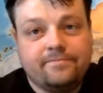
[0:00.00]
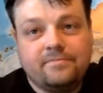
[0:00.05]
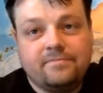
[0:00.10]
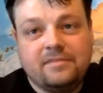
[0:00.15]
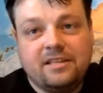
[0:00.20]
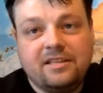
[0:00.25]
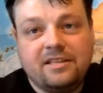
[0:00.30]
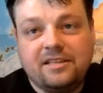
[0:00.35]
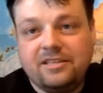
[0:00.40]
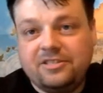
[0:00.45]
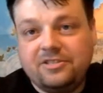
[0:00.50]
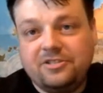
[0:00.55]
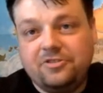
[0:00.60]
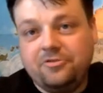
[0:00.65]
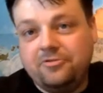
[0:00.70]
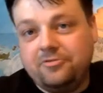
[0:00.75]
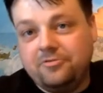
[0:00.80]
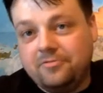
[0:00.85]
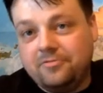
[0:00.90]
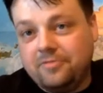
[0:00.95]
unless
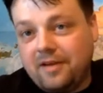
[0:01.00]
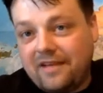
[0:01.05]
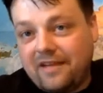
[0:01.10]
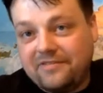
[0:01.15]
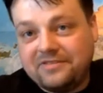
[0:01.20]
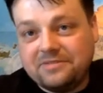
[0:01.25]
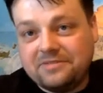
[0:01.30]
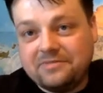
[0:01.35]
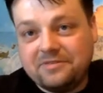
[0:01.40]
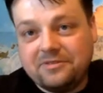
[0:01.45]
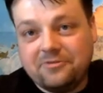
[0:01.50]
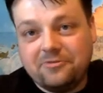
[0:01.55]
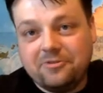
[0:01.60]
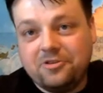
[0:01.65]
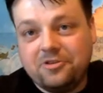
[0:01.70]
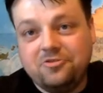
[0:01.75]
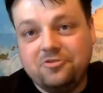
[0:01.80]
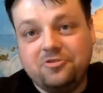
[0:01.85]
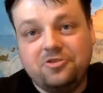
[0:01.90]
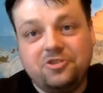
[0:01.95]
you have something where
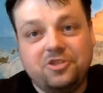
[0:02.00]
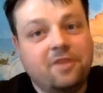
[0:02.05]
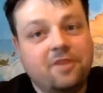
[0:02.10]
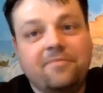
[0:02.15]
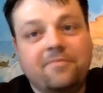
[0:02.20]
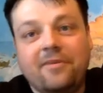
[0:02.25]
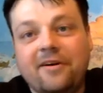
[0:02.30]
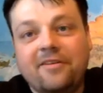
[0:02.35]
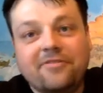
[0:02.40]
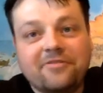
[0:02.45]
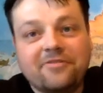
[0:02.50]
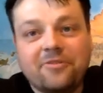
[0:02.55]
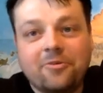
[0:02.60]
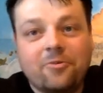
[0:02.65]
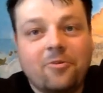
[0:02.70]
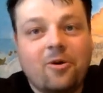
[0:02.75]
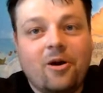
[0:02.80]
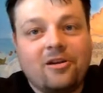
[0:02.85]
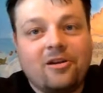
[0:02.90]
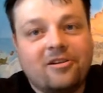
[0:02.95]
you jump off the
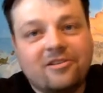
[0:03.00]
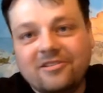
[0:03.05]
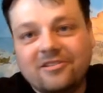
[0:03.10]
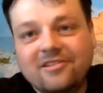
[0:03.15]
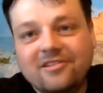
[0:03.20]
water.